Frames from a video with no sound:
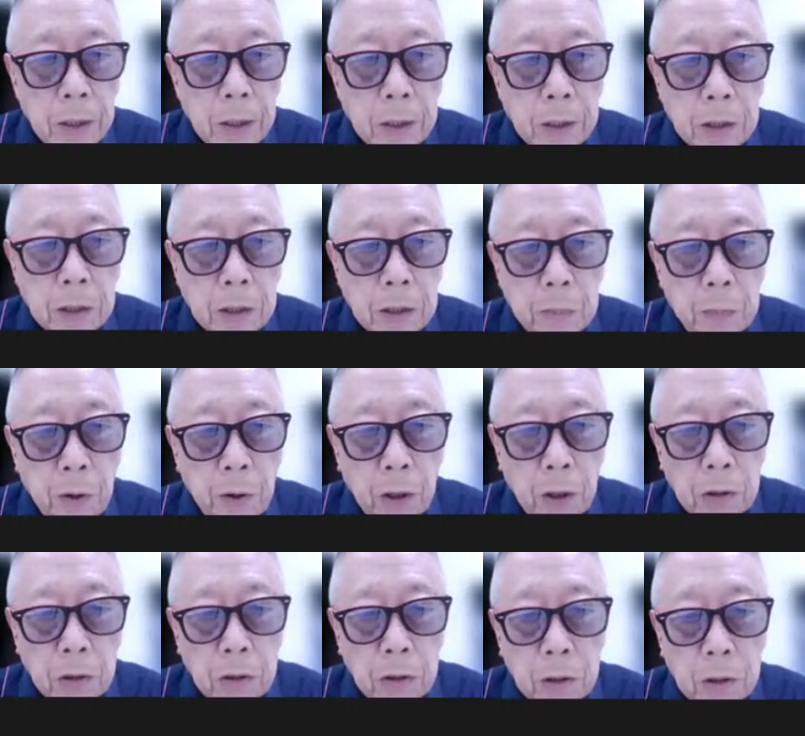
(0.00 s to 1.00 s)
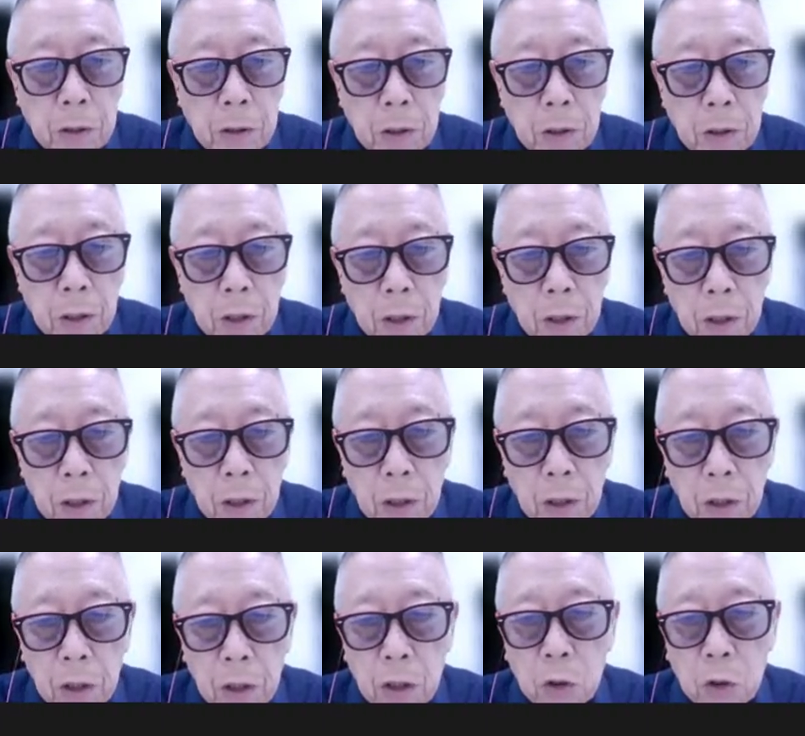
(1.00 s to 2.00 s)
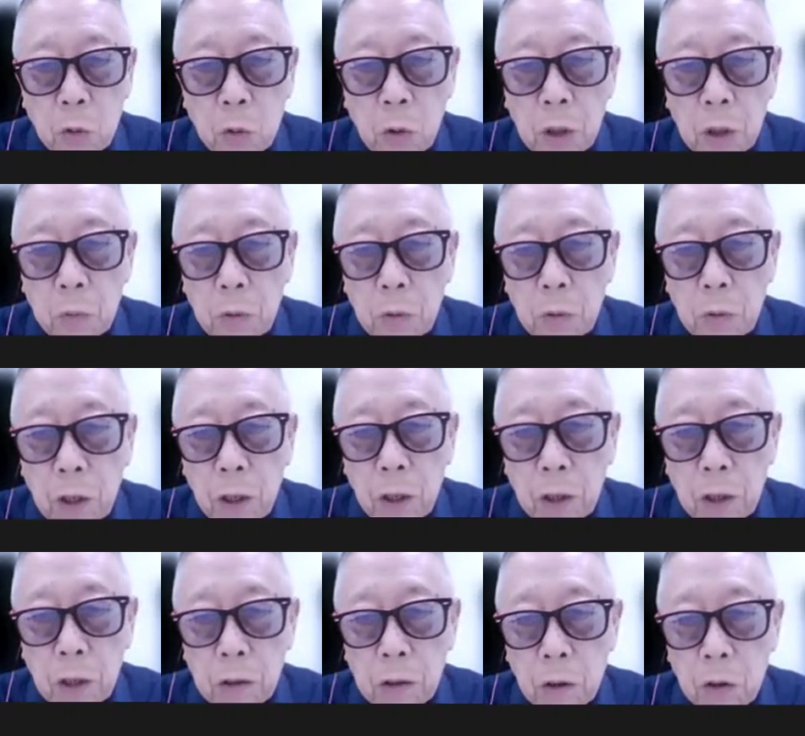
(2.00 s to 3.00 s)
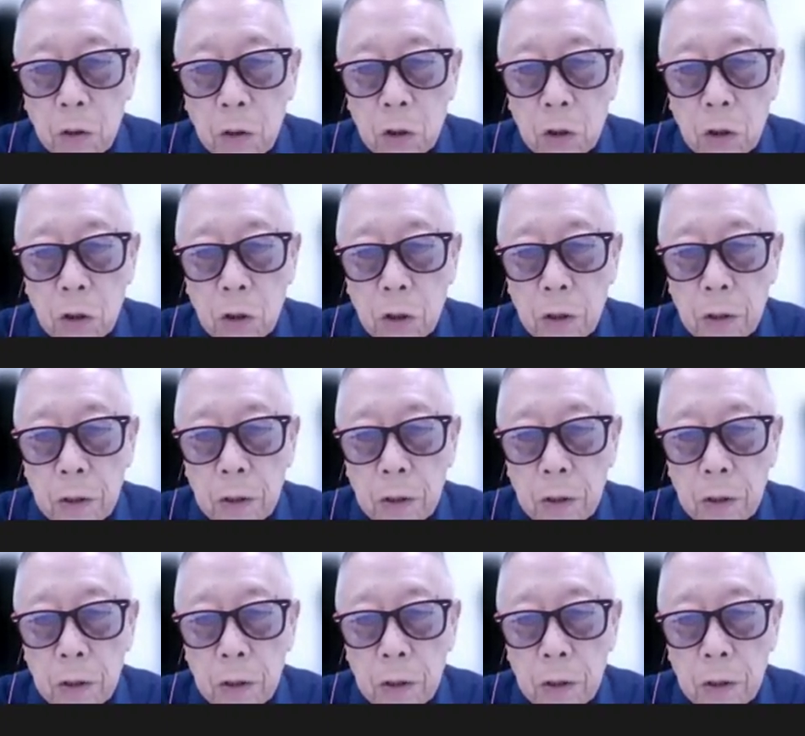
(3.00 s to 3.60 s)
This pulse is what we call the hook.